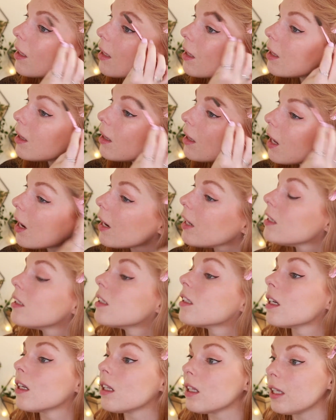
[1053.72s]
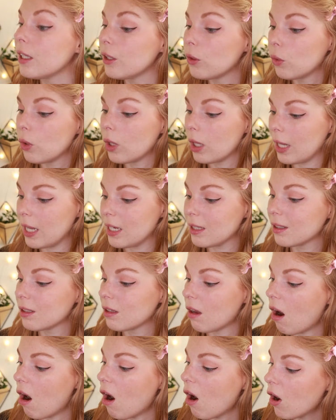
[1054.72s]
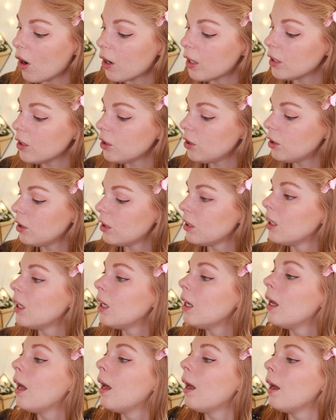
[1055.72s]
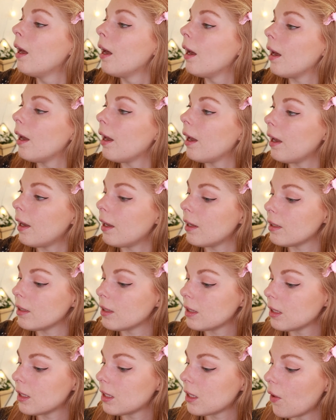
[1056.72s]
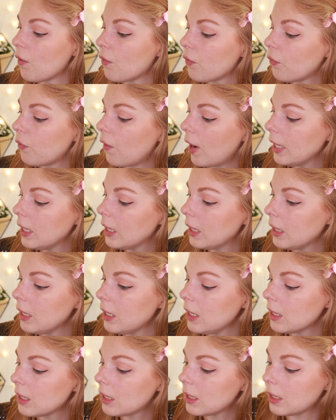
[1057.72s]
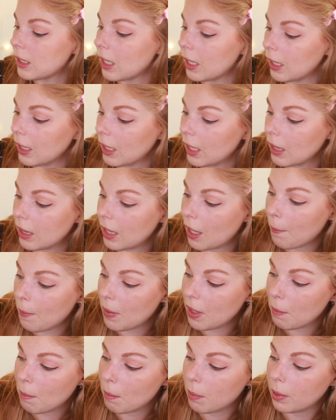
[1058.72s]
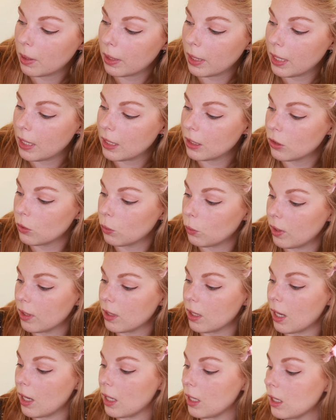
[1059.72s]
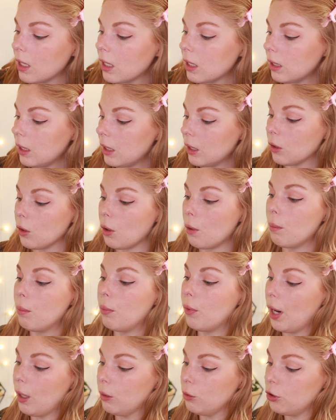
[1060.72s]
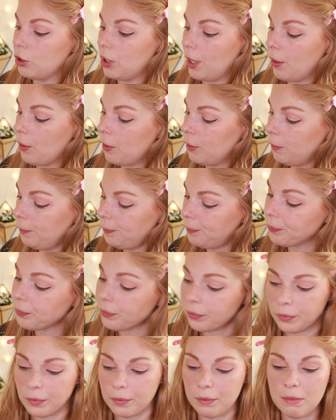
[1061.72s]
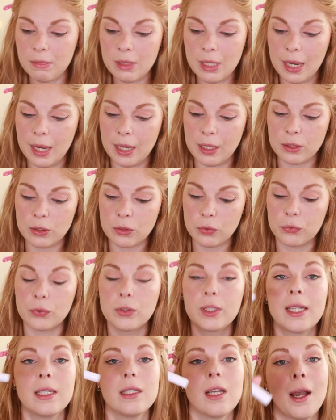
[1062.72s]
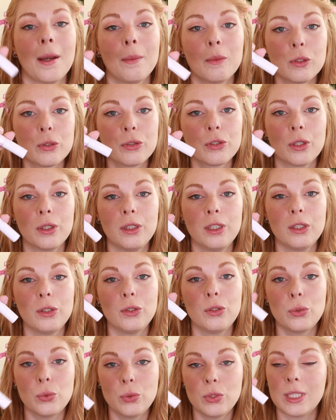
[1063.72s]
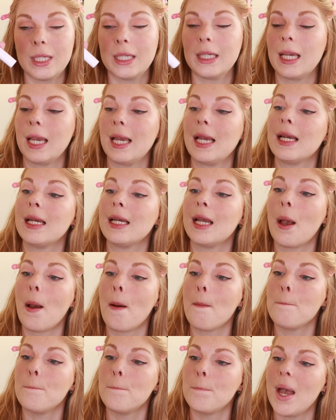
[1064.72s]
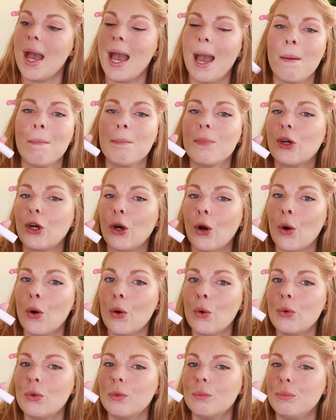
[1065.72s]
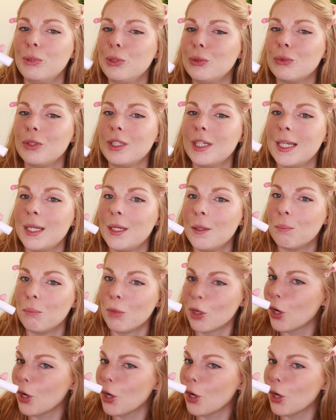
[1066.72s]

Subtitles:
the lines a little less harsh, and finally setting them in place with a clear brow gel. And for that I'm also using a MCO Beauty.